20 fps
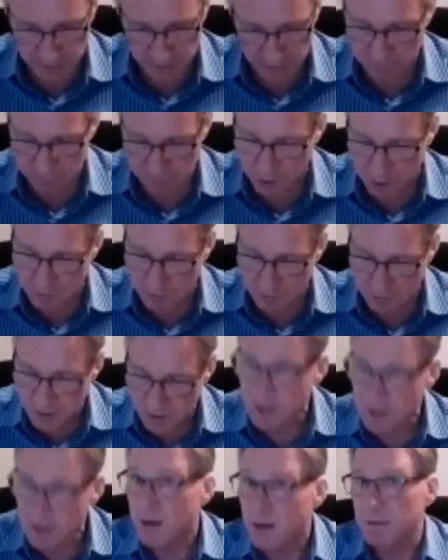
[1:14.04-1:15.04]
in a
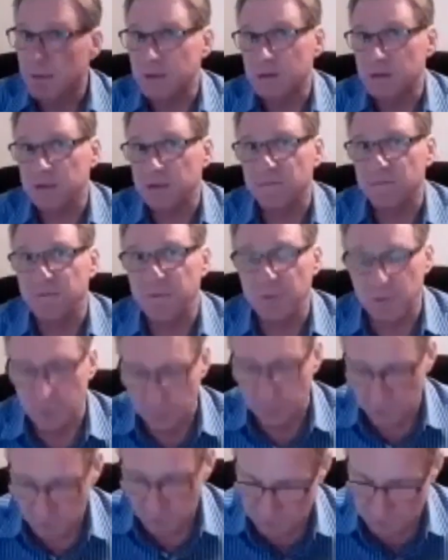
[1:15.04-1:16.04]
moment, but just a
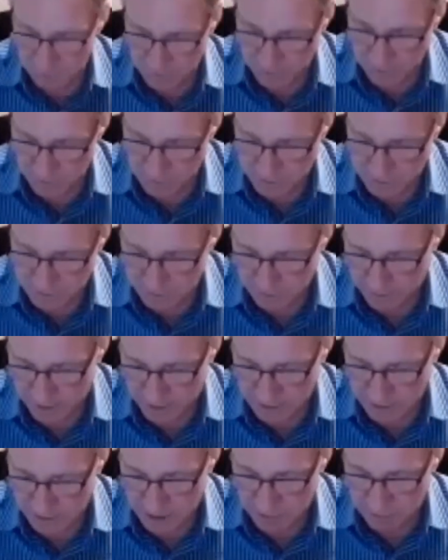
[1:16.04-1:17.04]
few general
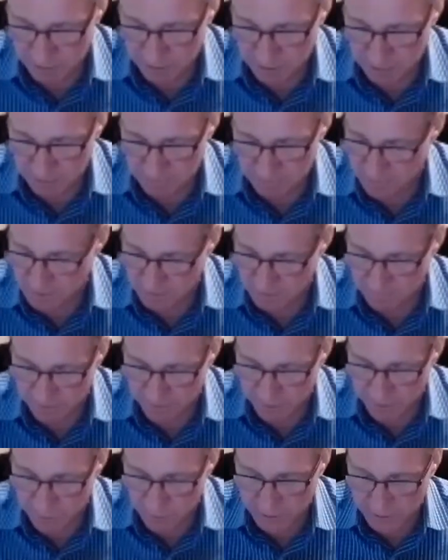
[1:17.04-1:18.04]
housekeeping very
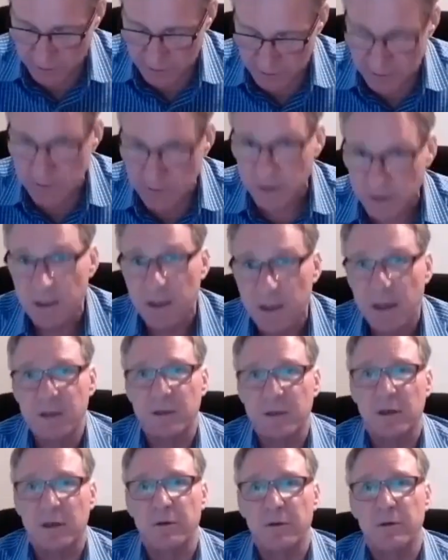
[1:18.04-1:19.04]
quickly.
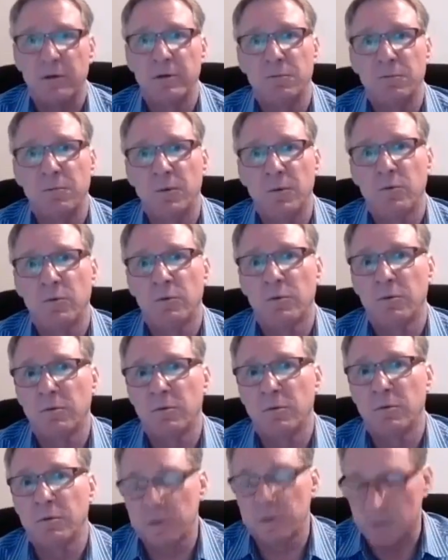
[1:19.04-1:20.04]
So the
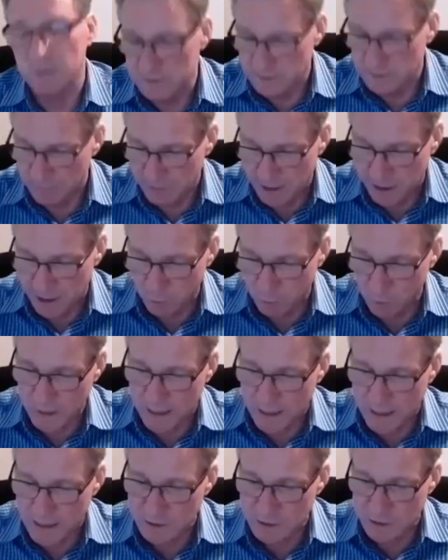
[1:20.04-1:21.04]
seminar will,
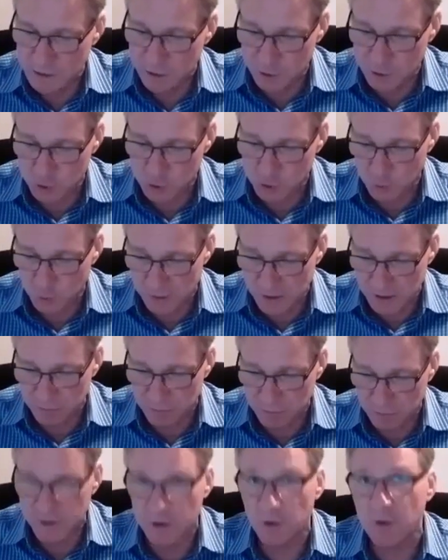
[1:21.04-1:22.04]
as usual, be
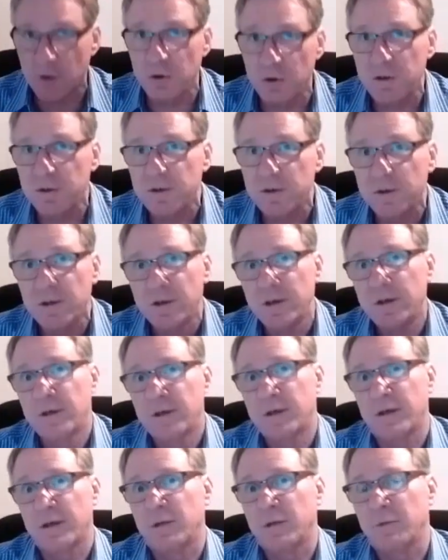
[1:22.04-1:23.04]
recorded.
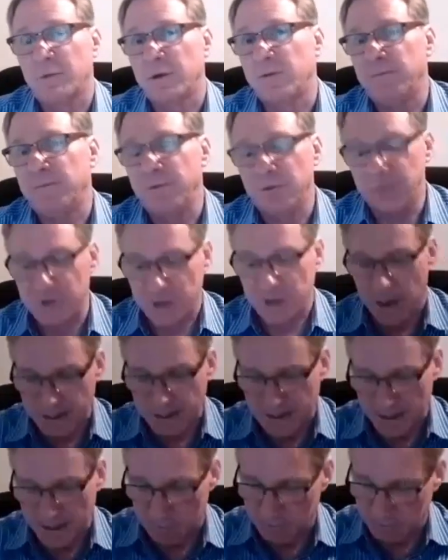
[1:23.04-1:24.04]
If you've signed
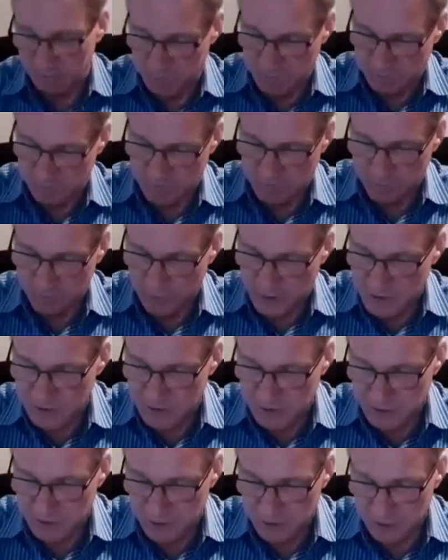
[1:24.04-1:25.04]
up, if you've
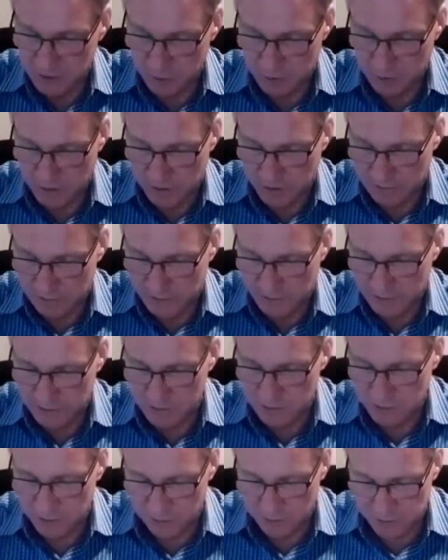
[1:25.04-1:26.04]
registered, you'll get a link
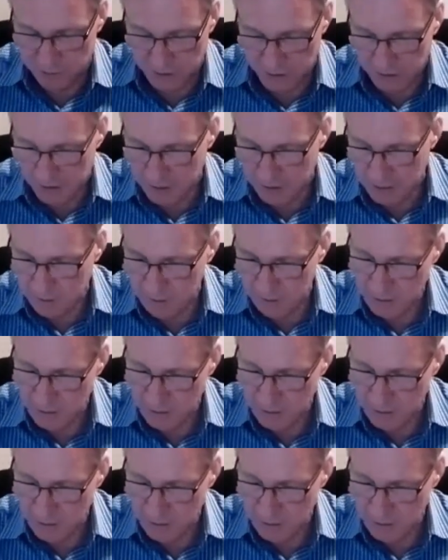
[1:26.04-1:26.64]
to the